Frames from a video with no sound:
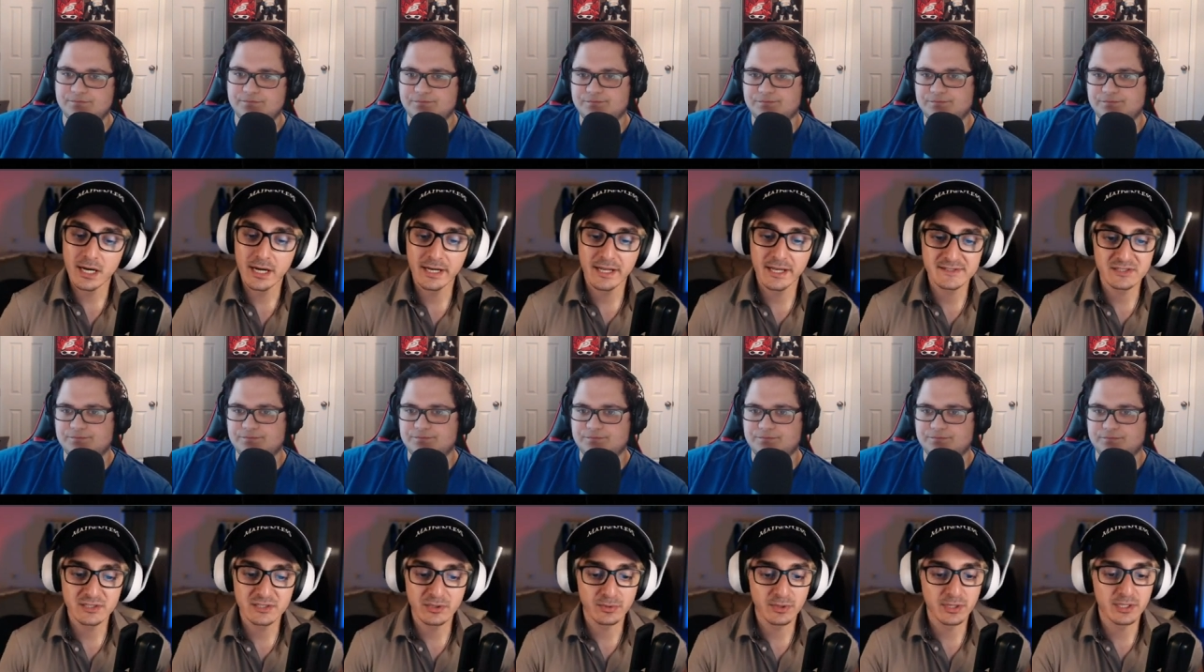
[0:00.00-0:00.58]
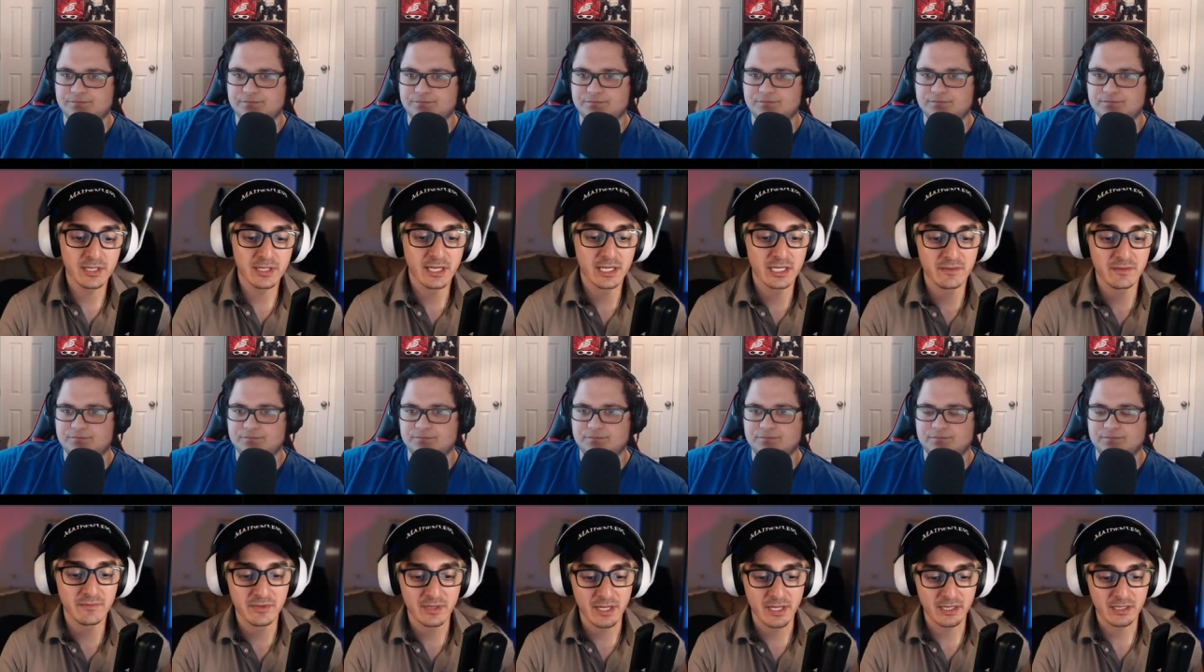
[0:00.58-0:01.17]
Speaker 1: I guess the only
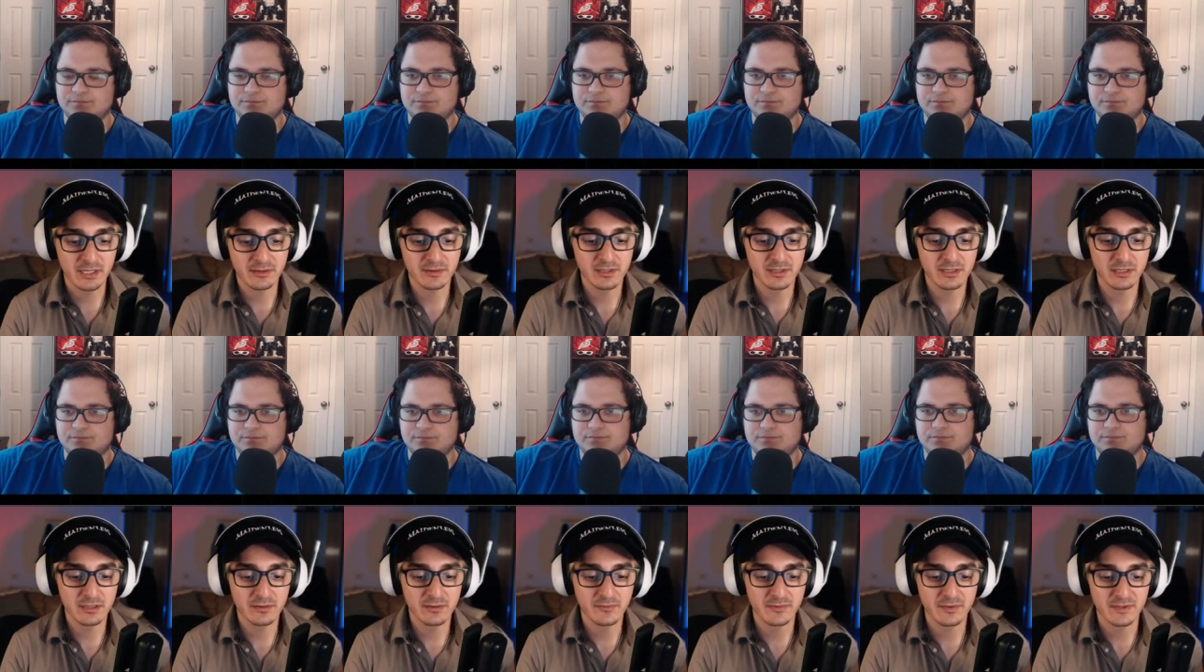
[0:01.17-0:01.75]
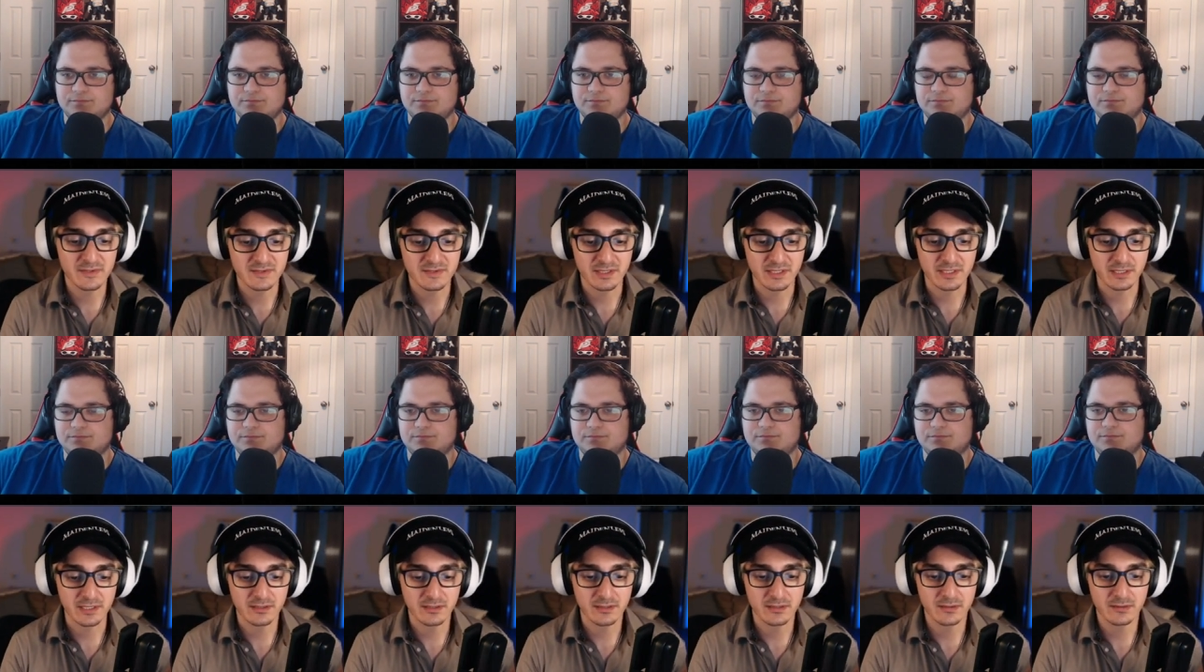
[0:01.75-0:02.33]
negative that I can think of is
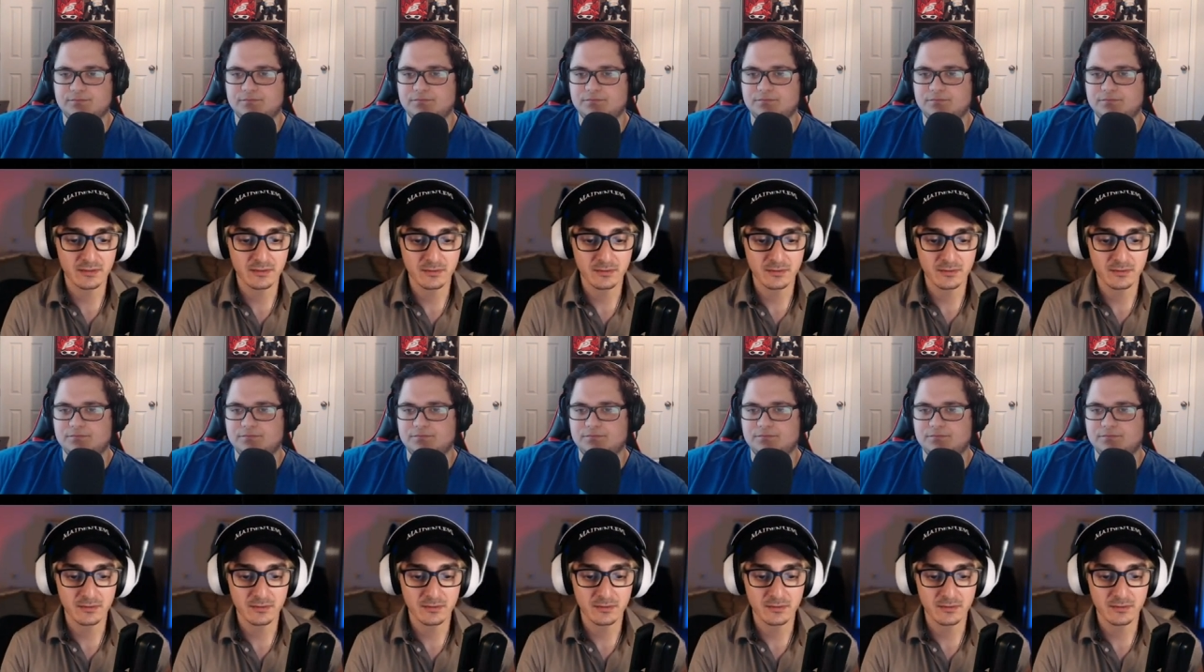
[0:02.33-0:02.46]
like